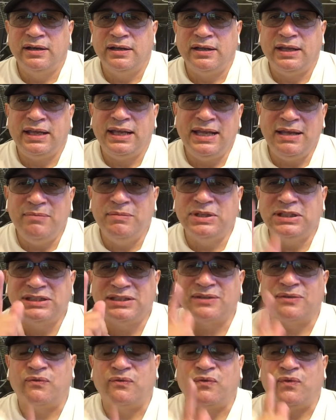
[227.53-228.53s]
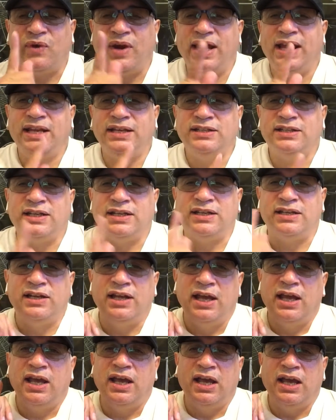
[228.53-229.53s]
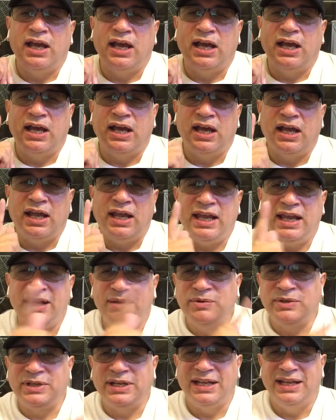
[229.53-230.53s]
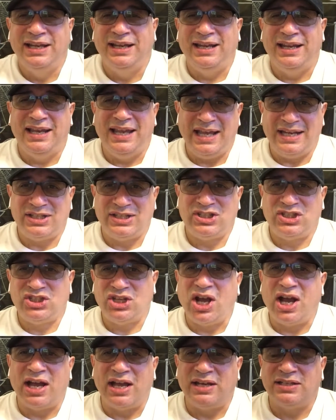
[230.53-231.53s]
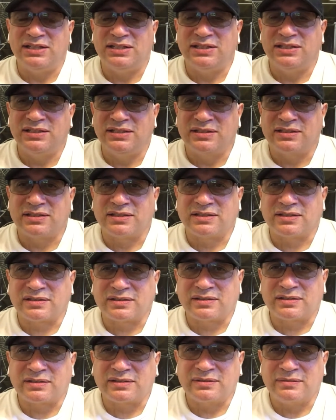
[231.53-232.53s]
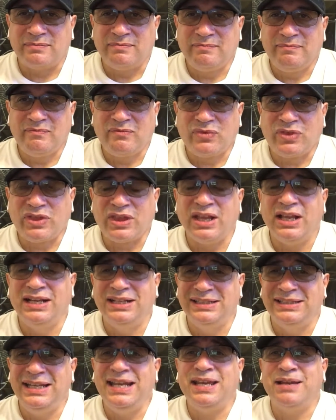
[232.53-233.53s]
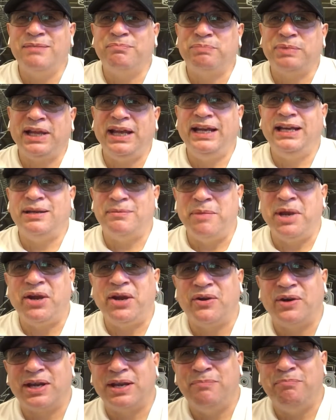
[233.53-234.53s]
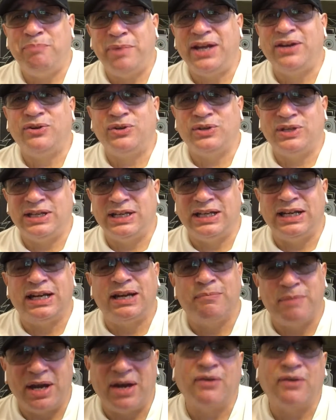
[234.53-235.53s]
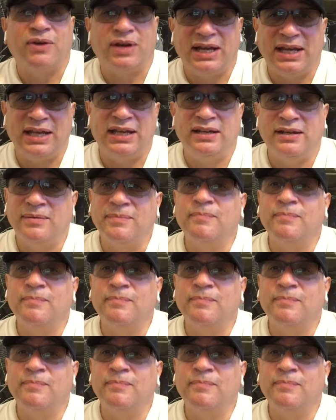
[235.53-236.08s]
He was afraid that he would get shot because he can play an American better than an American.